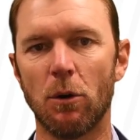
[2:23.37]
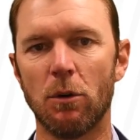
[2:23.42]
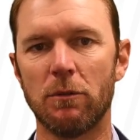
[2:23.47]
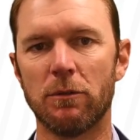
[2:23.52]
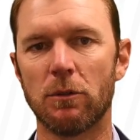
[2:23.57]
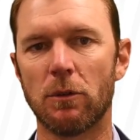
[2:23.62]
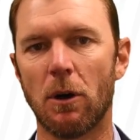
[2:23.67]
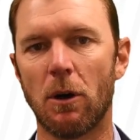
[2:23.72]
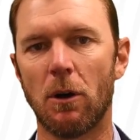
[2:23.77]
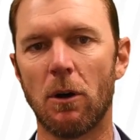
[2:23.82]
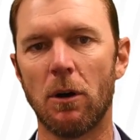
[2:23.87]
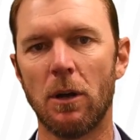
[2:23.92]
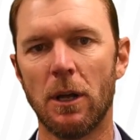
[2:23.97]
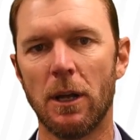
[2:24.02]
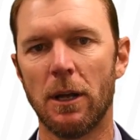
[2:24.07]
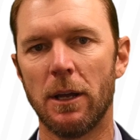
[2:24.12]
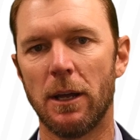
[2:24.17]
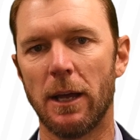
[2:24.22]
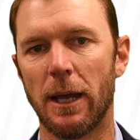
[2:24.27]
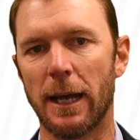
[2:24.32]

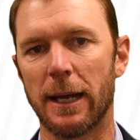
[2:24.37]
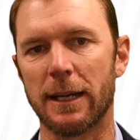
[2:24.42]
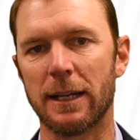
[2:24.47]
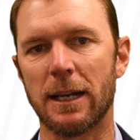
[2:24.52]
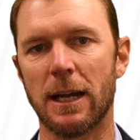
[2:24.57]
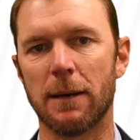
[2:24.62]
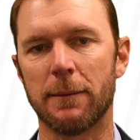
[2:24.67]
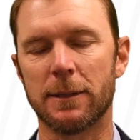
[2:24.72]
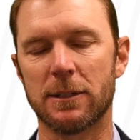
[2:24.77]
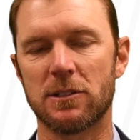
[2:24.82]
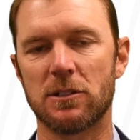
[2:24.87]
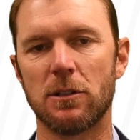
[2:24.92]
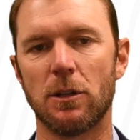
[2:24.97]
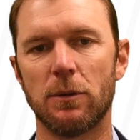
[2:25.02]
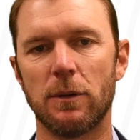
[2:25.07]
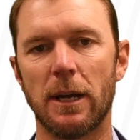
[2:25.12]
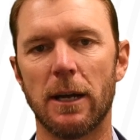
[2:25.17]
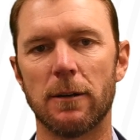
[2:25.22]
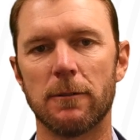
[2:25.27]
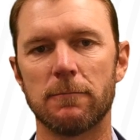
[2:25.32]
overall economic
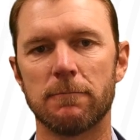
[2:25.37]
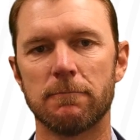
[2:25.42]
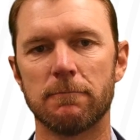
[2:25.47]
slowdown.